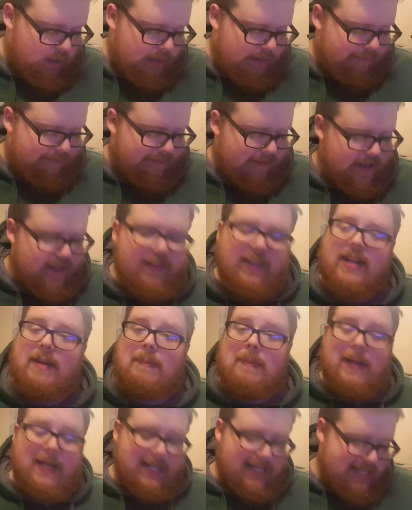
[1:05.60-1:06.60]
Philly
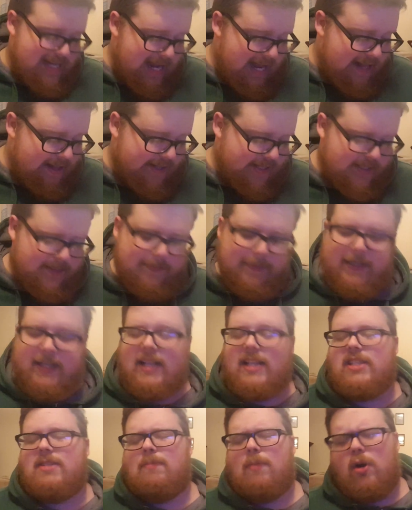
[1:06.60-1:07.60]
beat Dallas
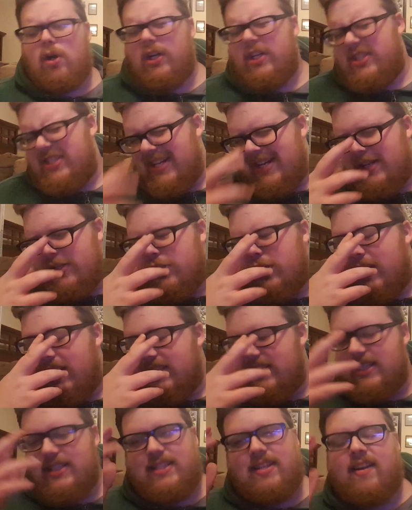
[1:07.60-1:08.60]
because Mark
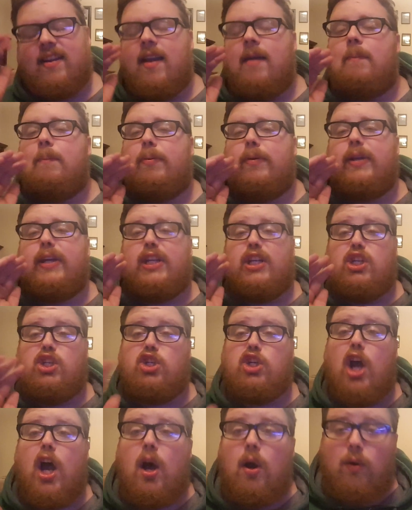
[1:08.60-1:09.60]
Sanchez is a complete
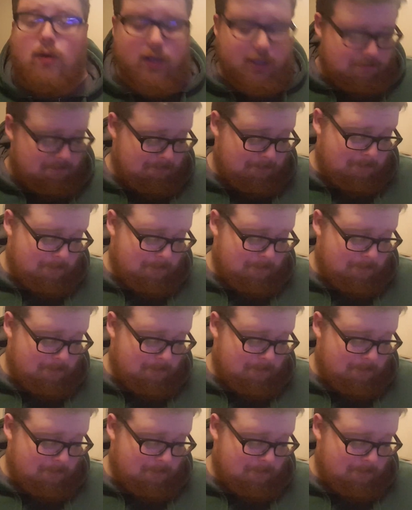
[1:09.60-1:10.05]
joke.